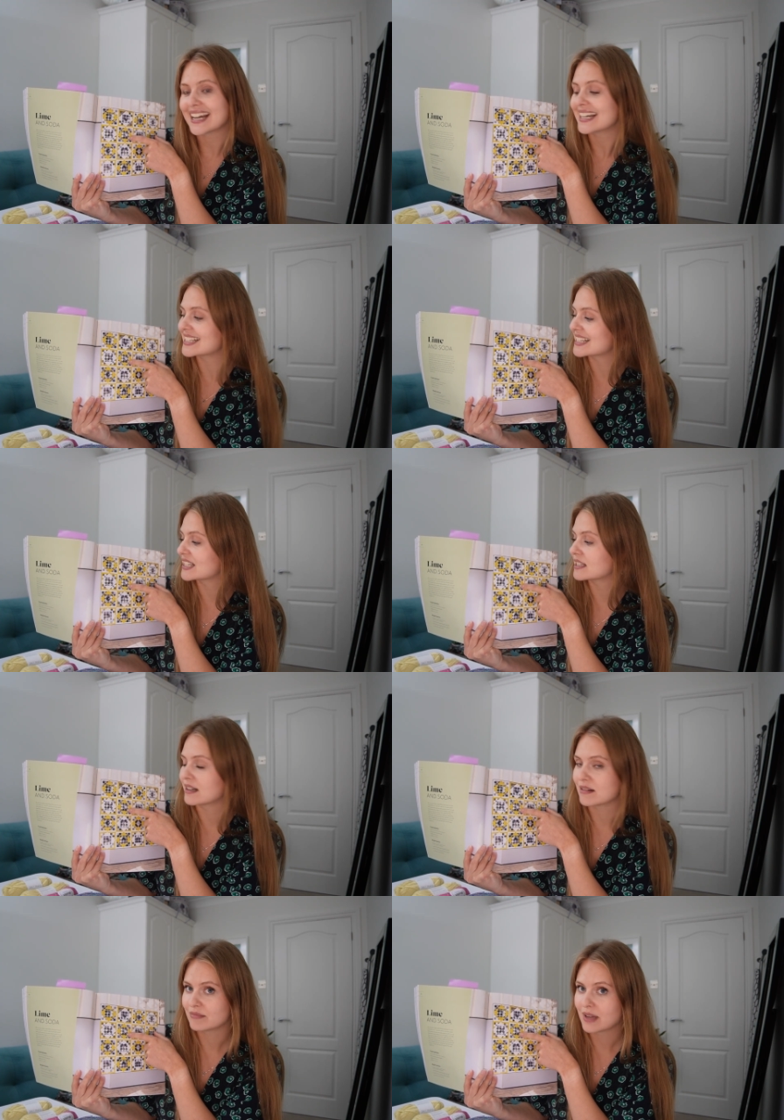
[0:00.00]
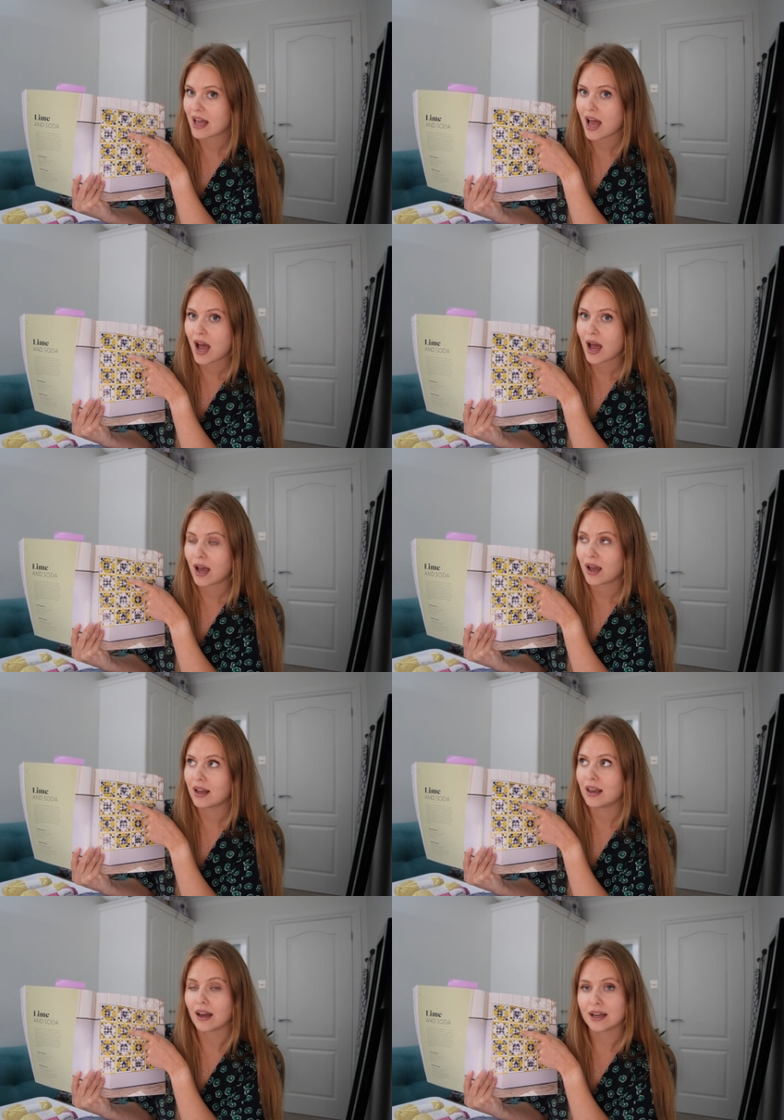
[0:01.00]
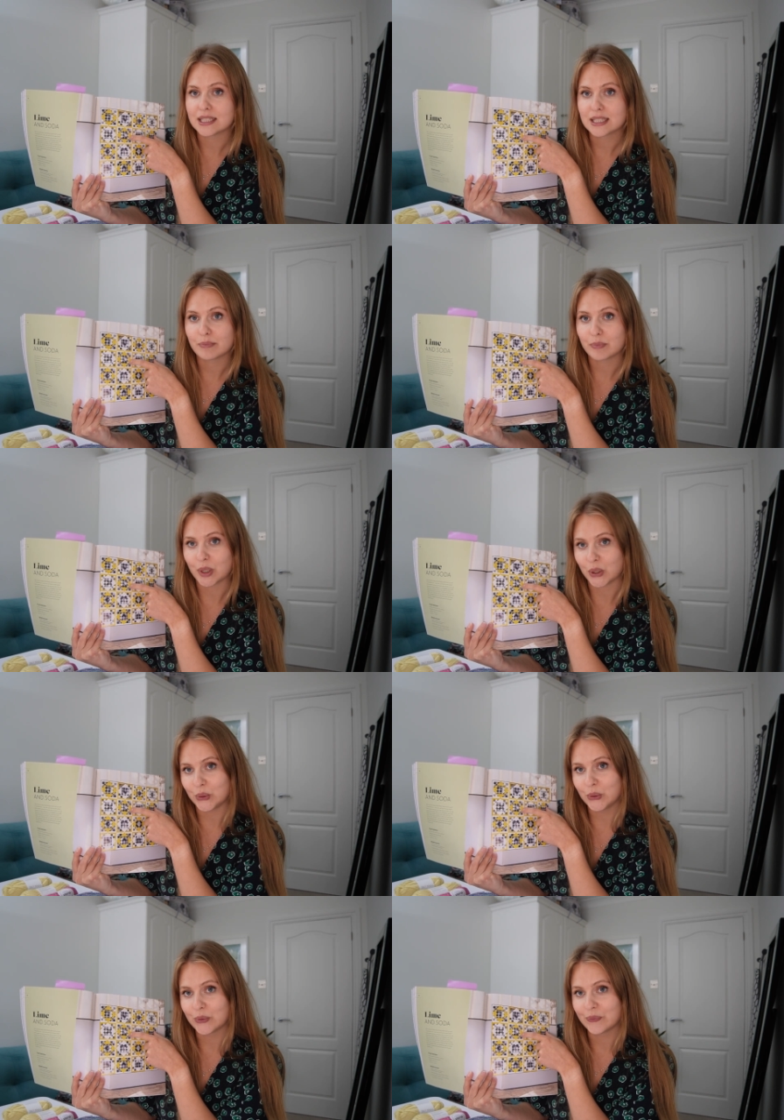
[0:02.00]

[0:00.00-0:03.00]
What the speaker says: and some light blue,